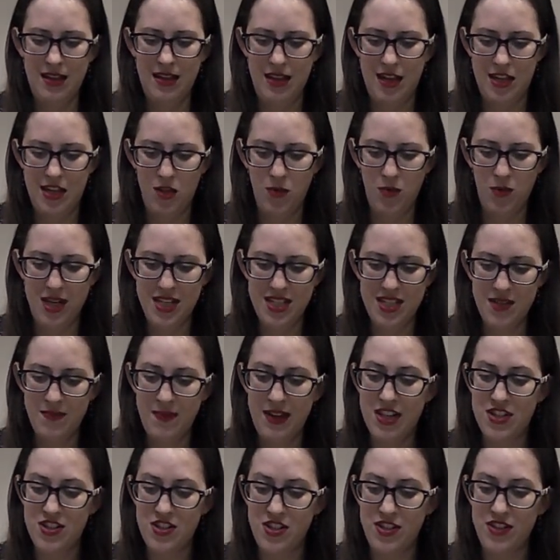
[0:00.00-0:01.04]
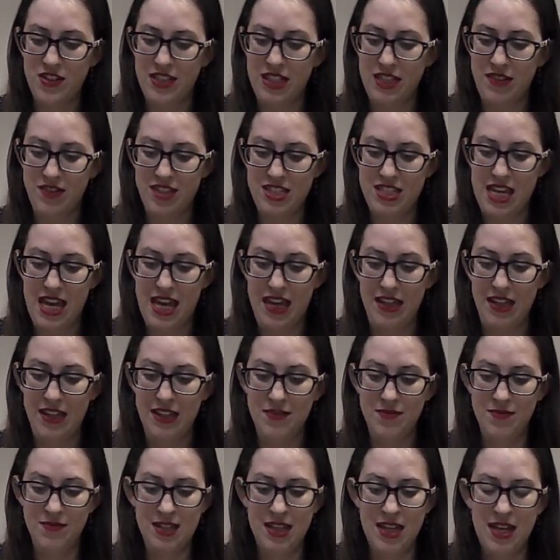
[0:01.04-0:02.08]
And you want to make sure you leave a tail.
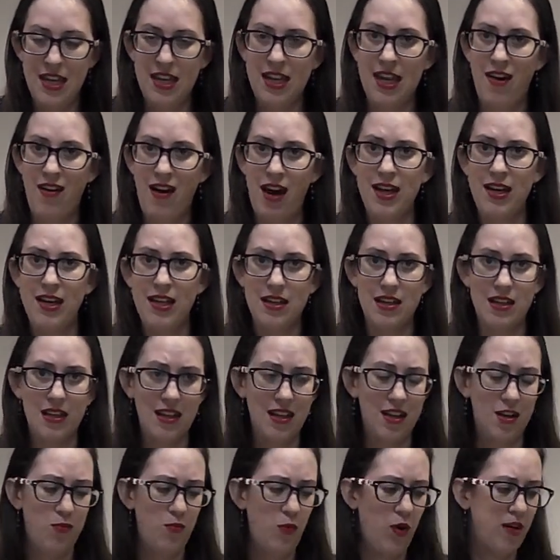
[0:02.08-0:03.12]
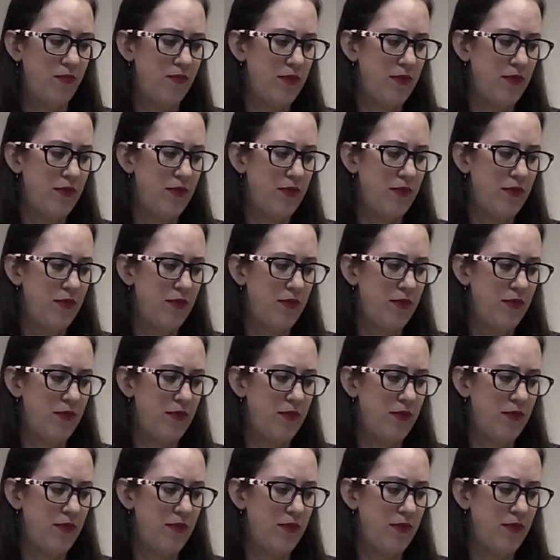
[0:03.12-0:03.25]
Now I need a little more